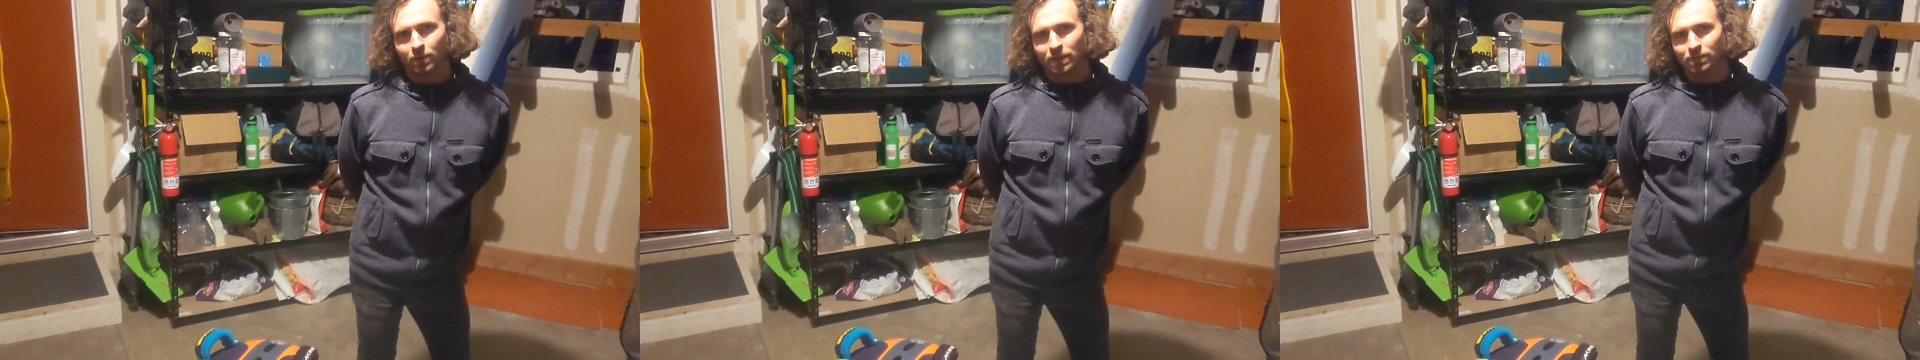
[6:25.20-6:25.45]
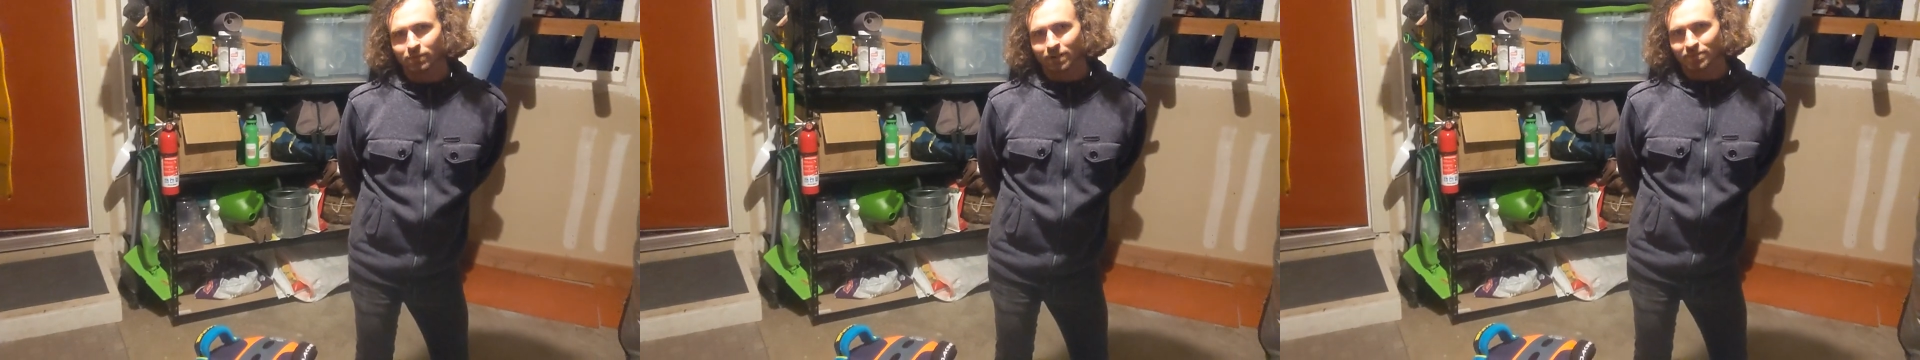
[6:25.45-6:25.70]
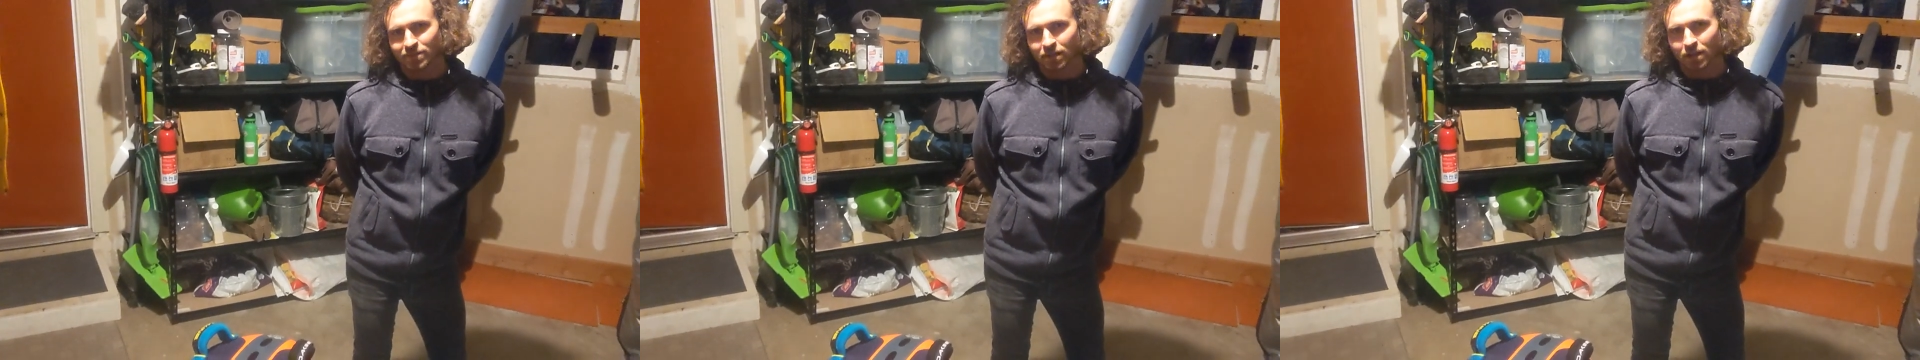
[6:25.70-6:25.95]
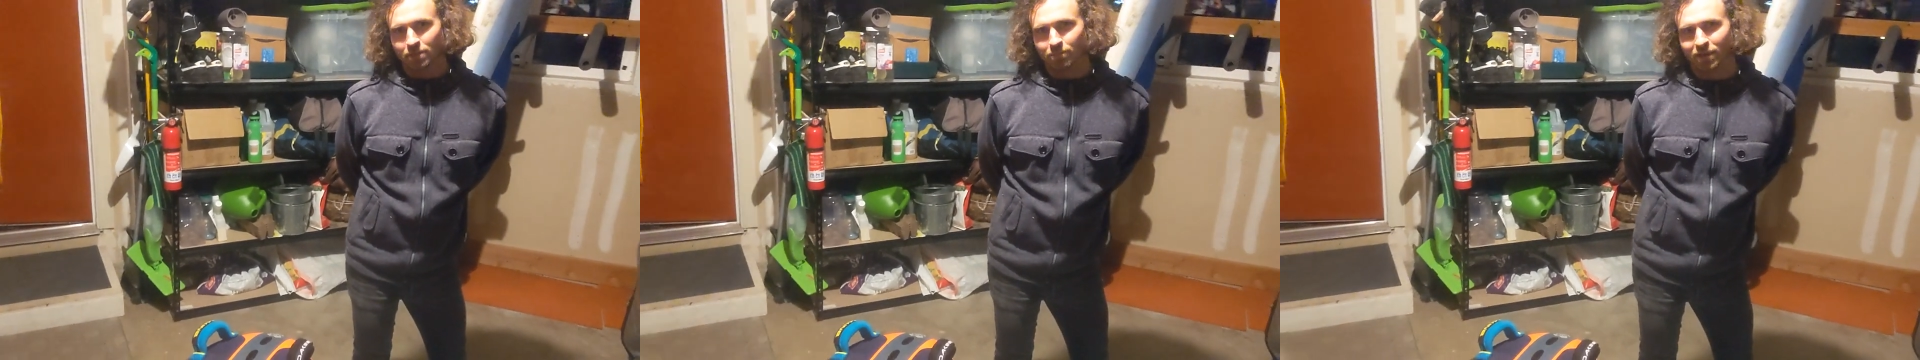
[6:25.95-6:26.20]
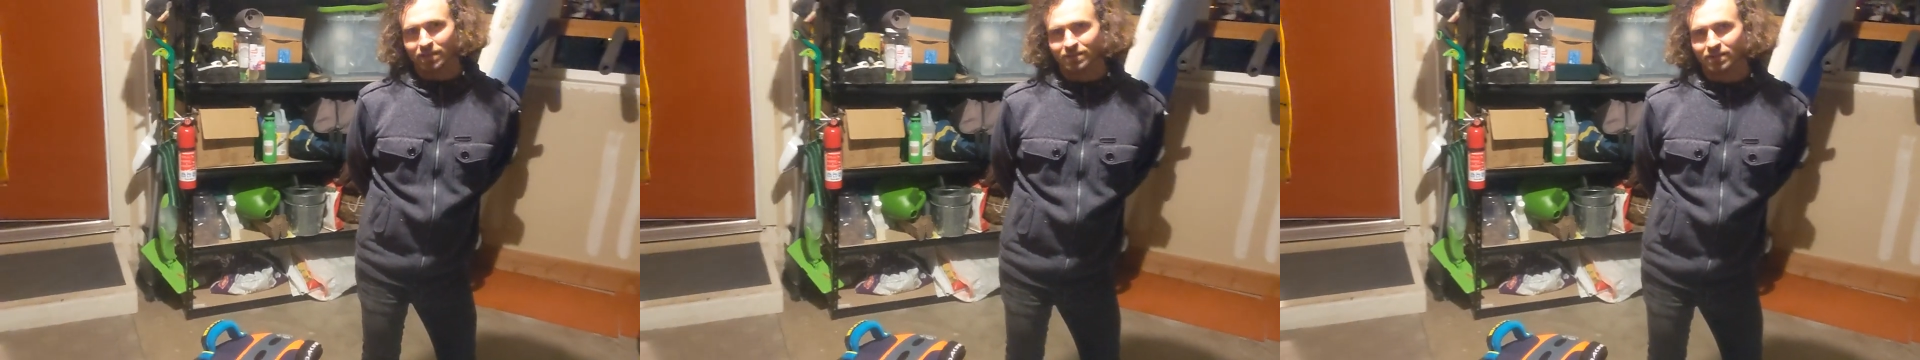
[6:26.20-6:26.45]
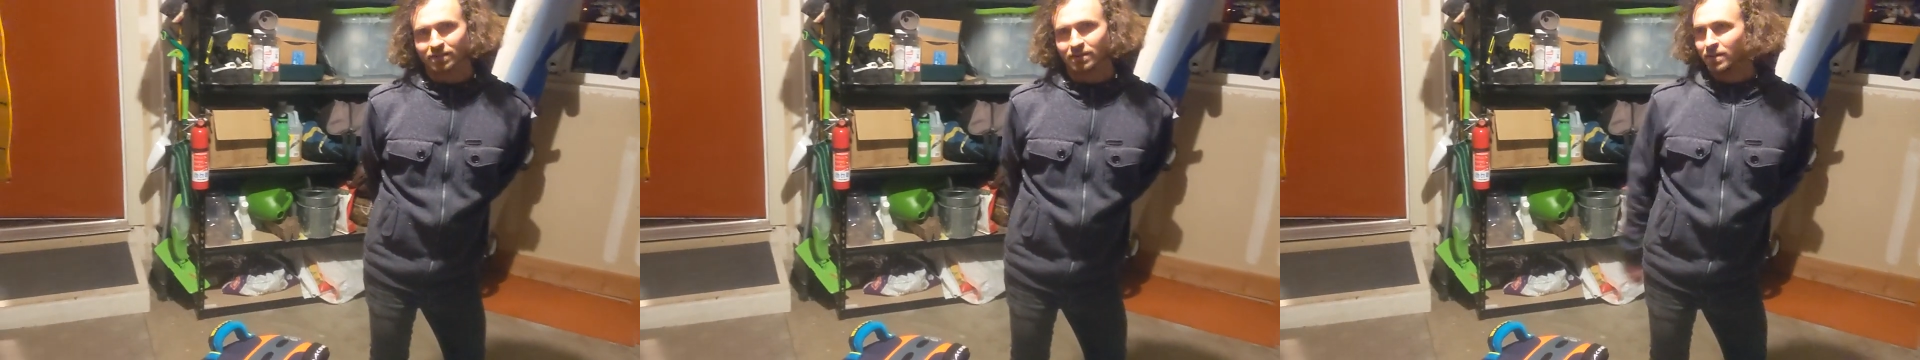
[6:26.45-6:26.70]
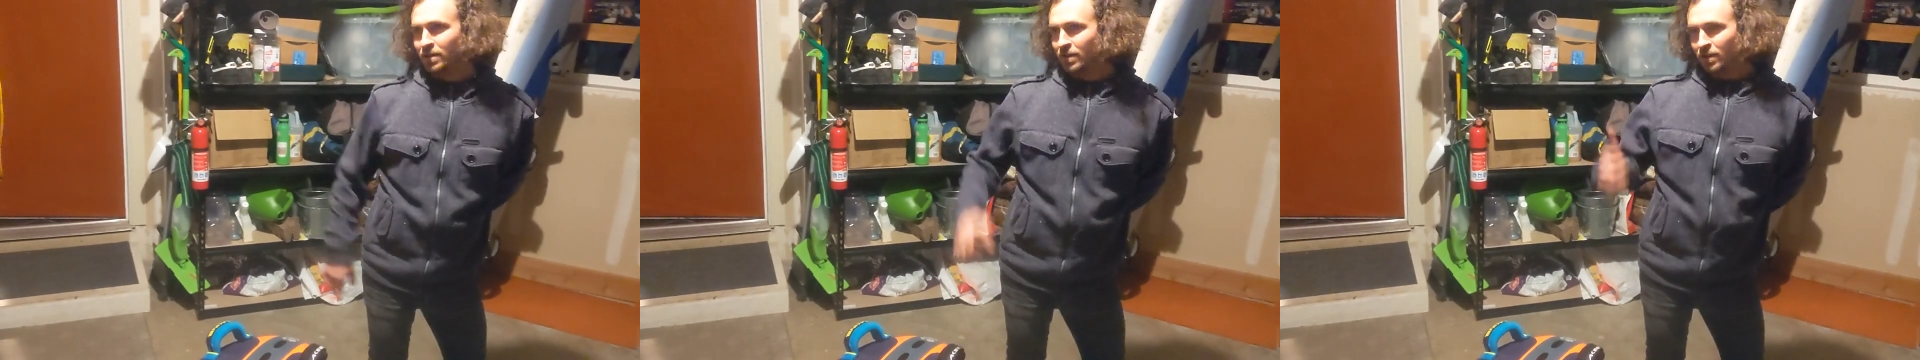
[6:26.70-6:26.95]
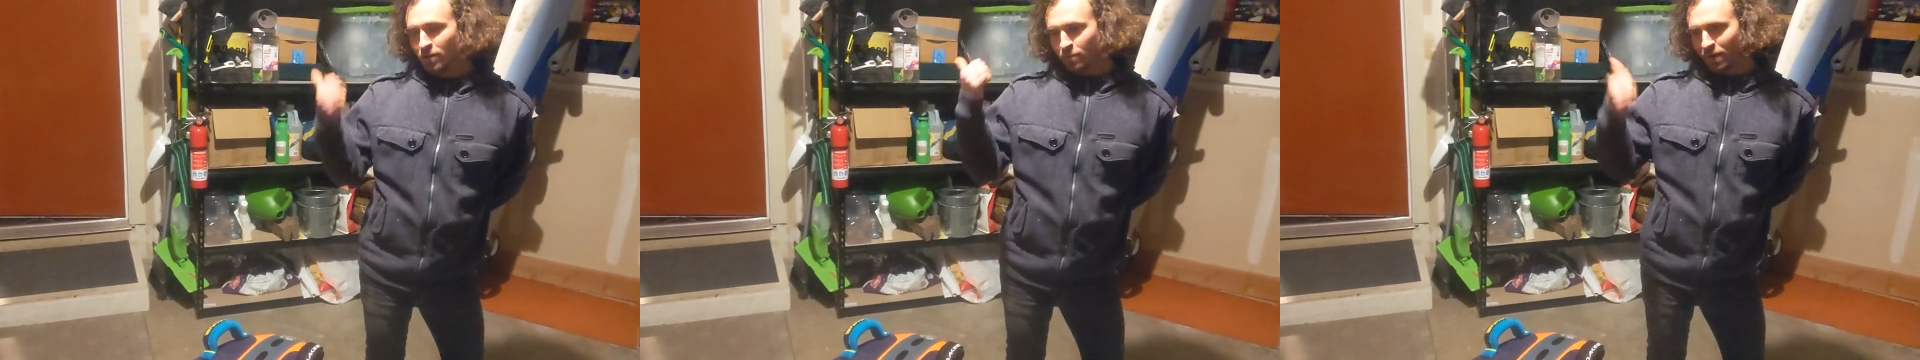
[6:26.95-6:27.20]
winds when I'm slalom racing.
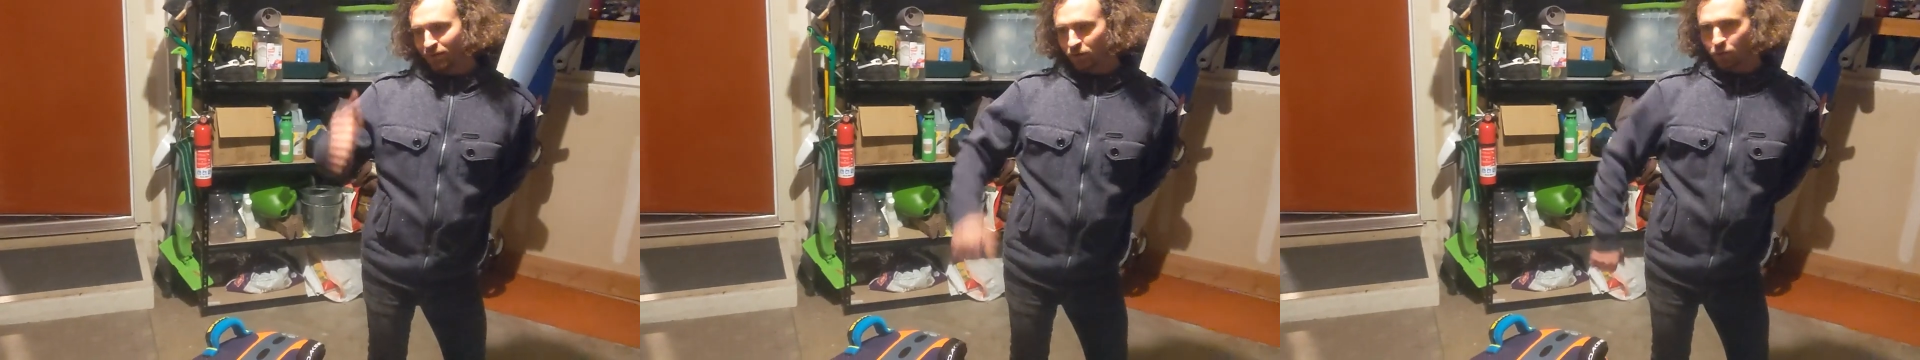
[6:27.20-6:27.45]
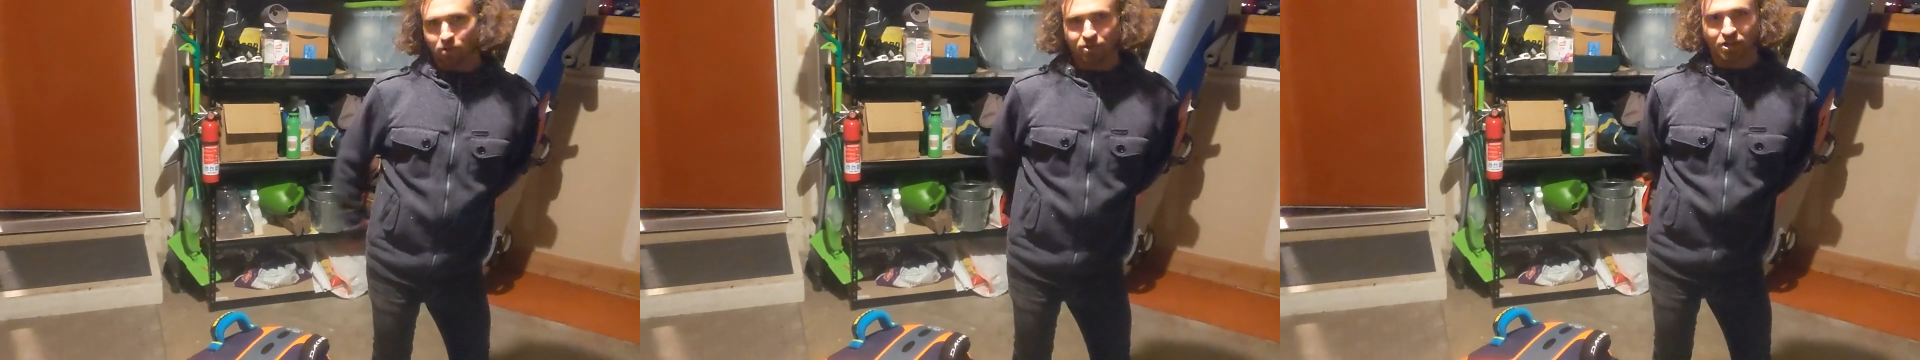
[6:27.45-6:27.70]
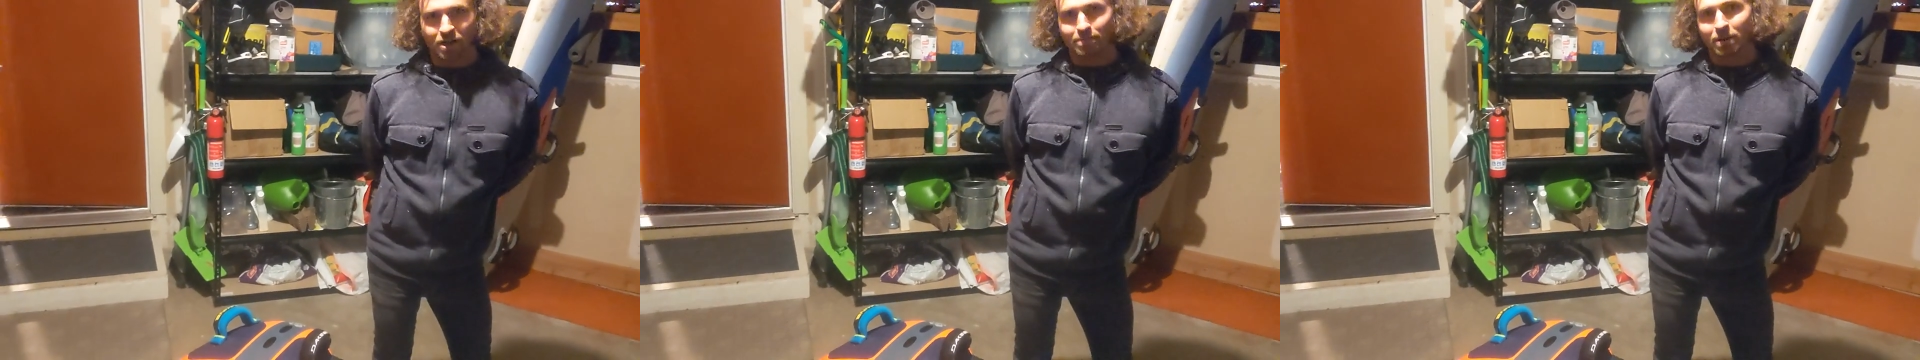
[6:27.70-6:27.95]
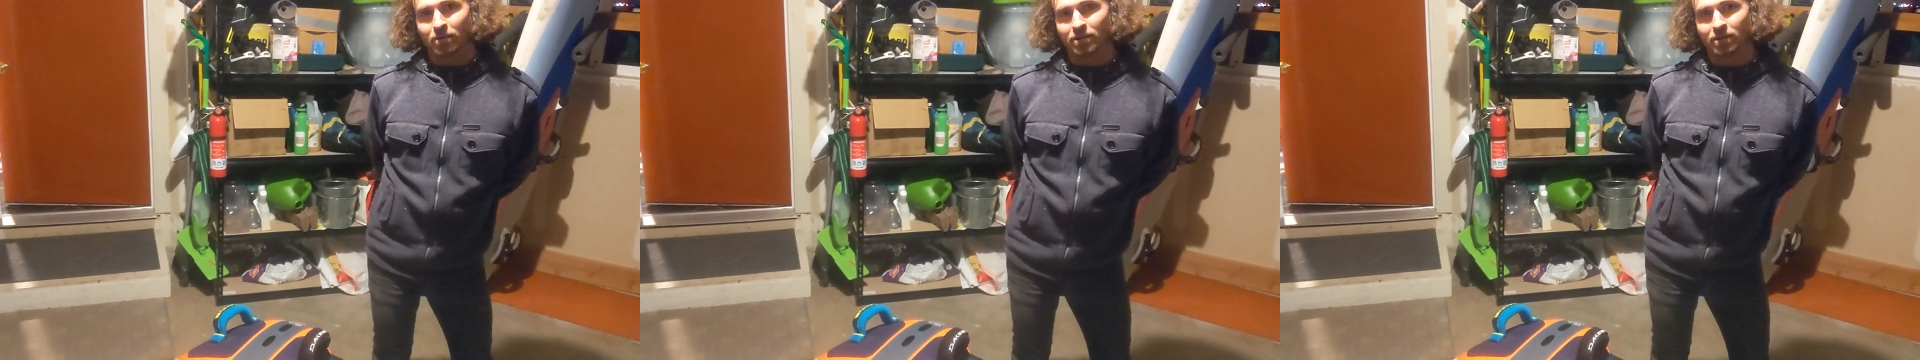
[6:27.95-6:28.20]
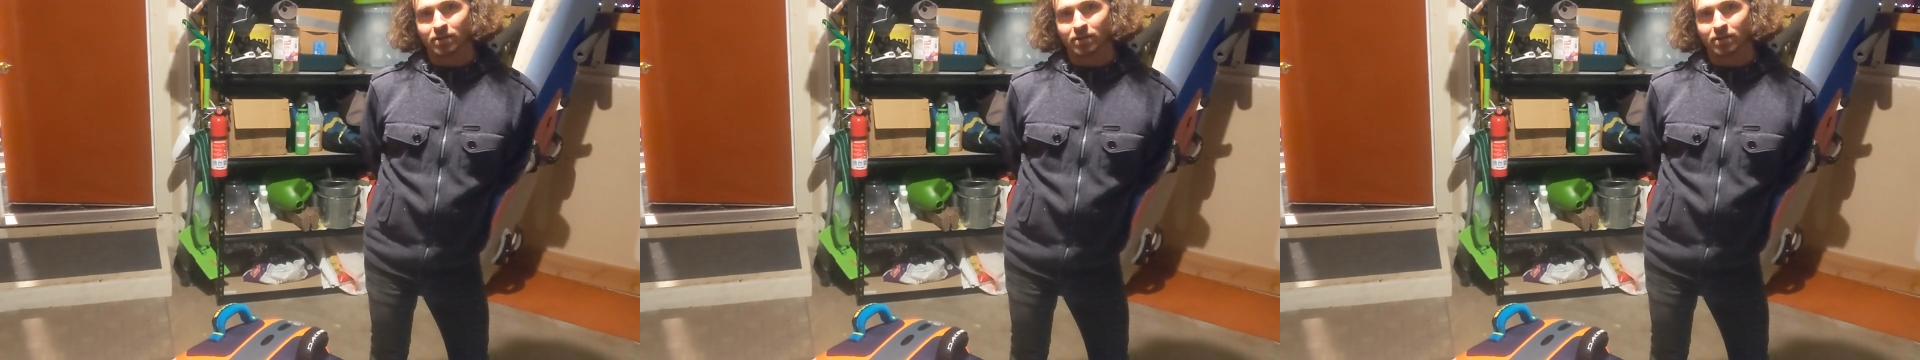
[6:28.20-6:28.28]
We have the Gorge Cup out